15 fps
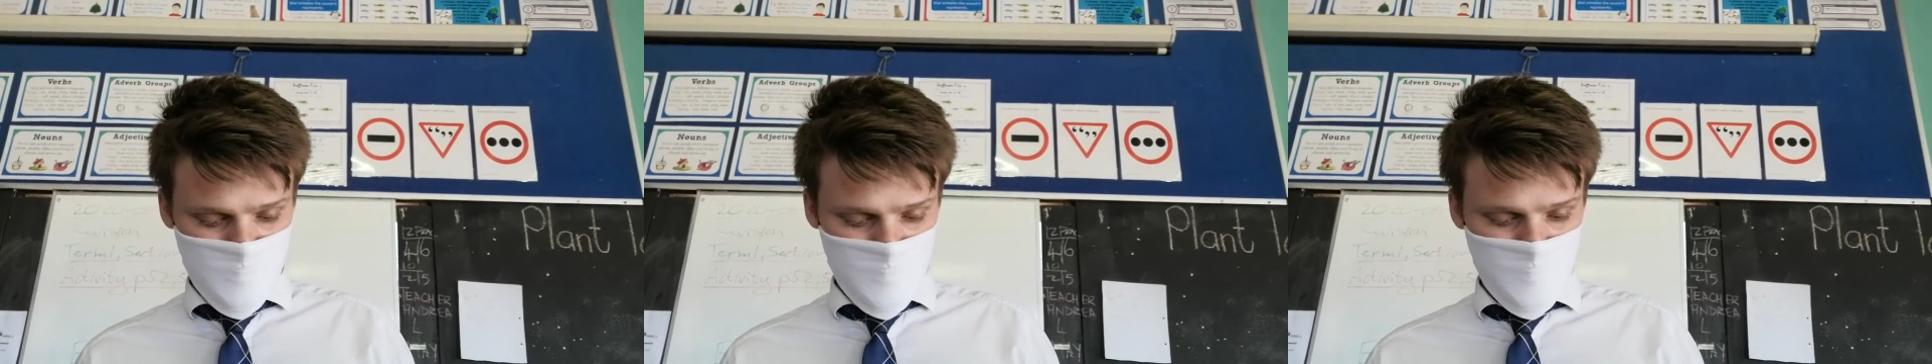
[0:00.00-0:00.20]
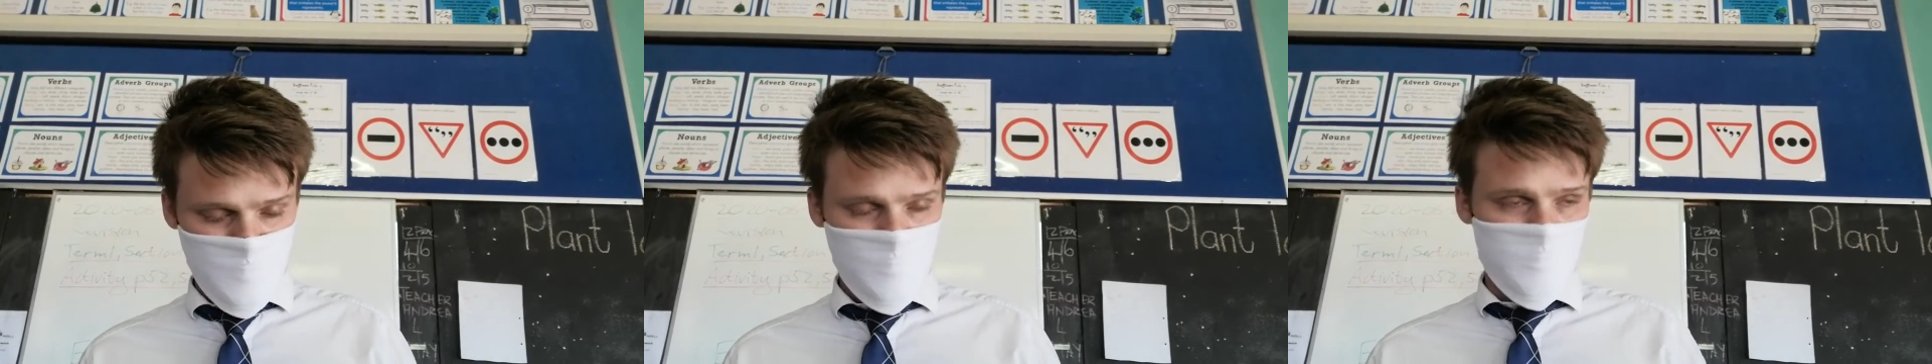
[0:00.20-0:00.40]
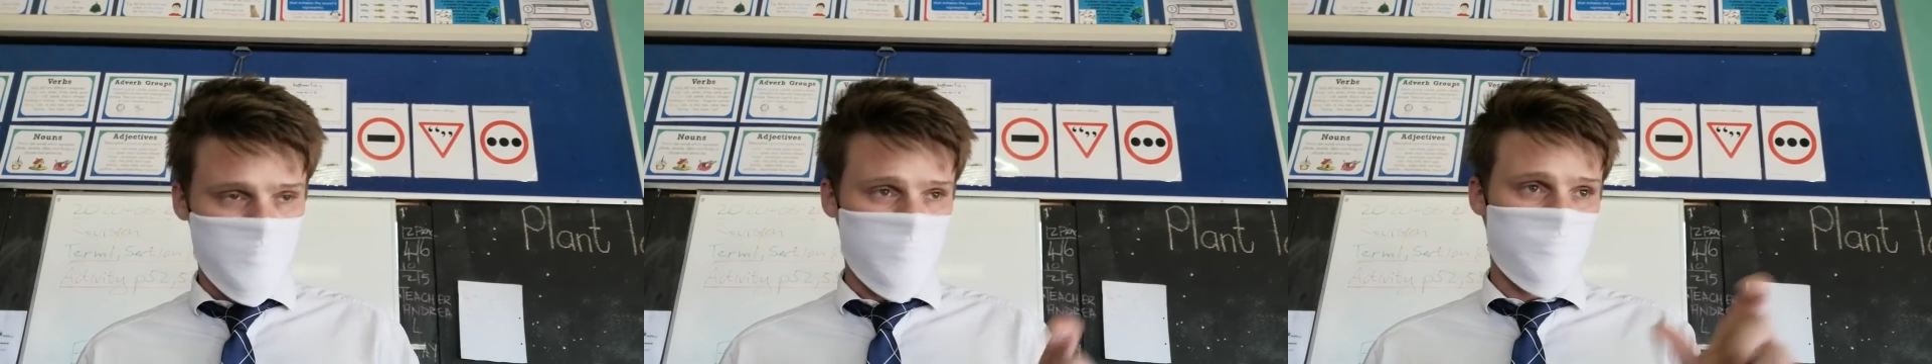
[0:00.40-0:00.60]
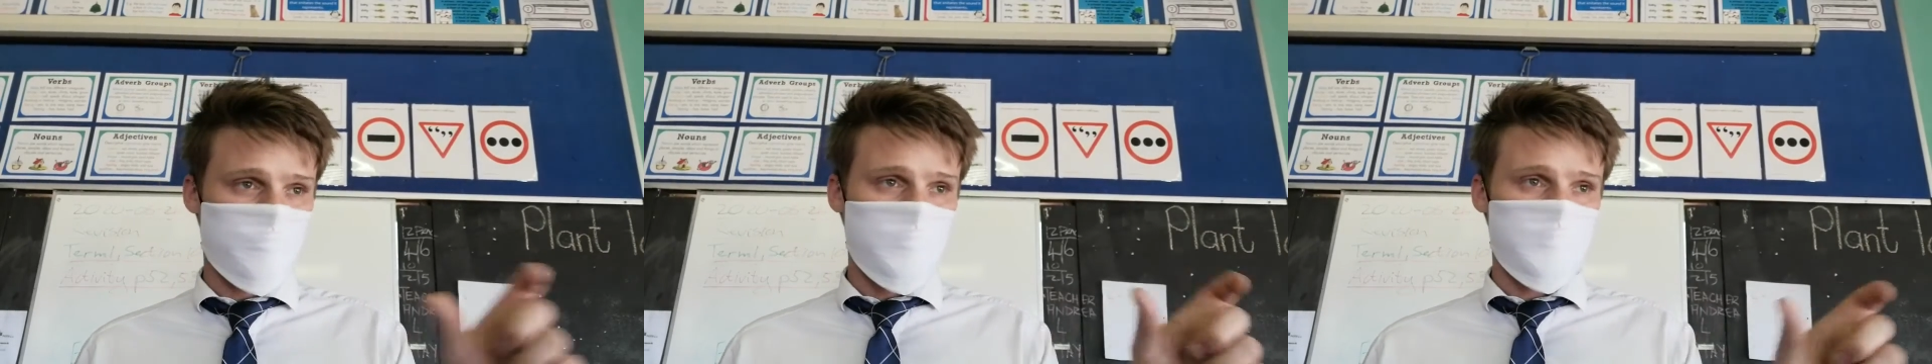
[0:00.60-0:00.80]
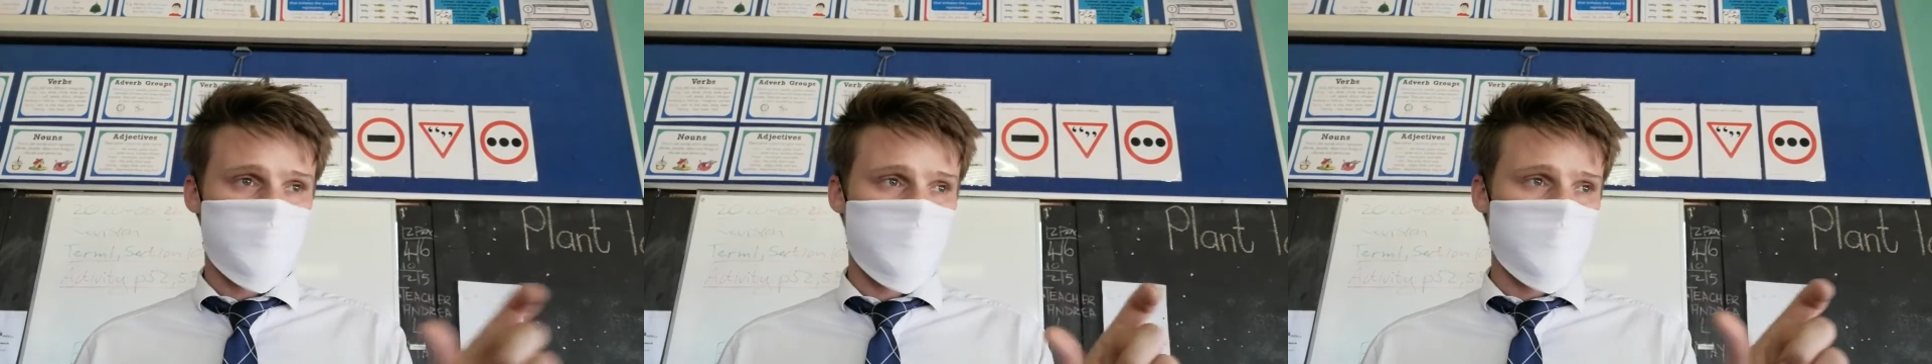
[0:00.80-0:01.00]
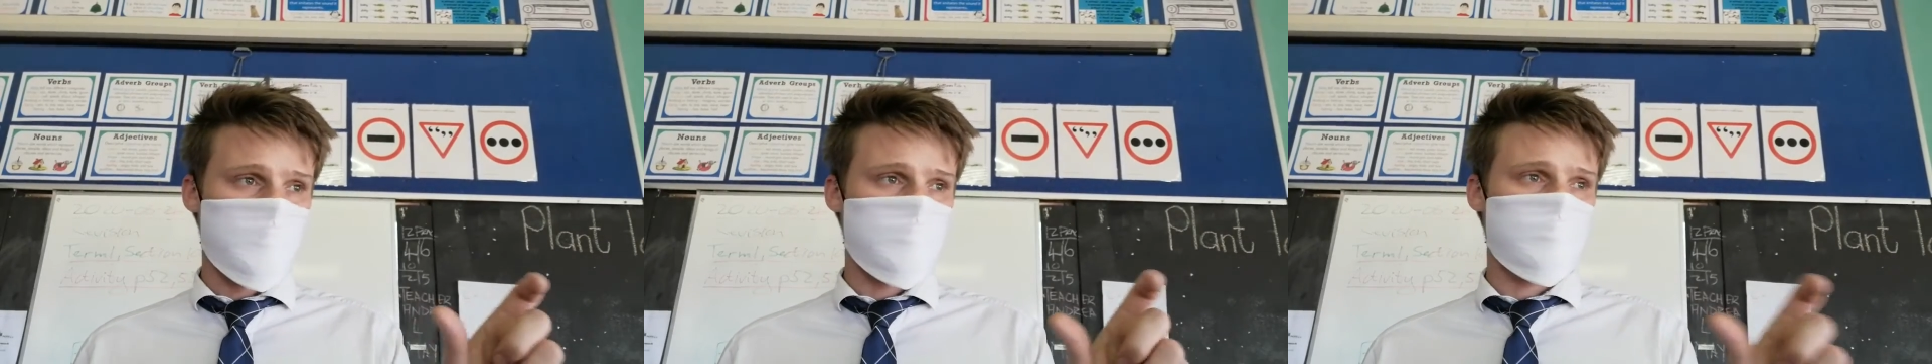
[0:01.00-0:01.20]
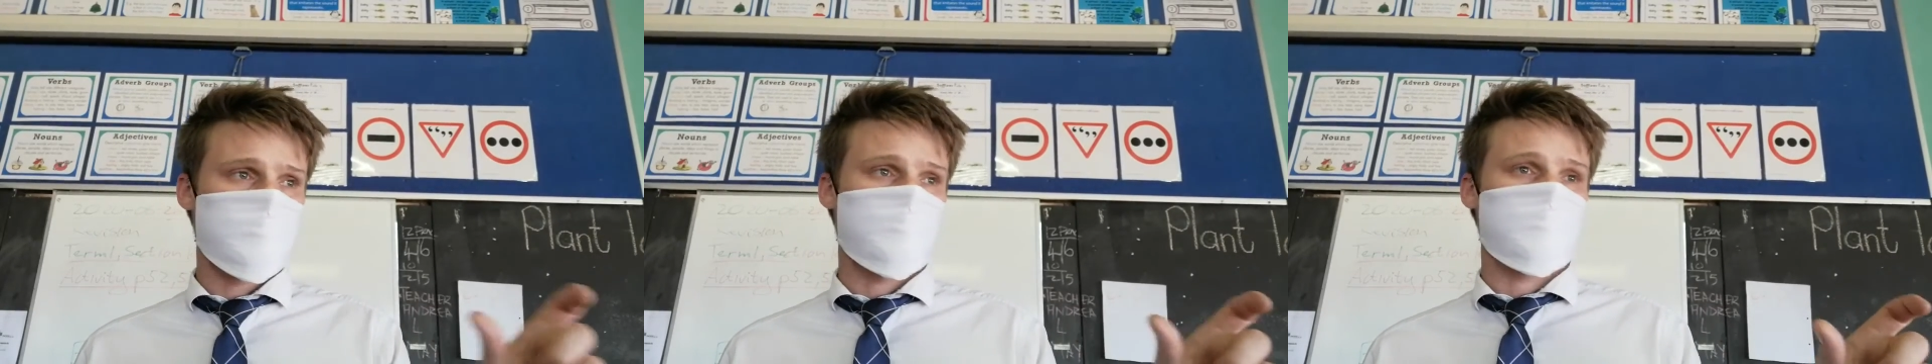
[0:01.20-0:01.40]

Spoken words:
Again with the physio,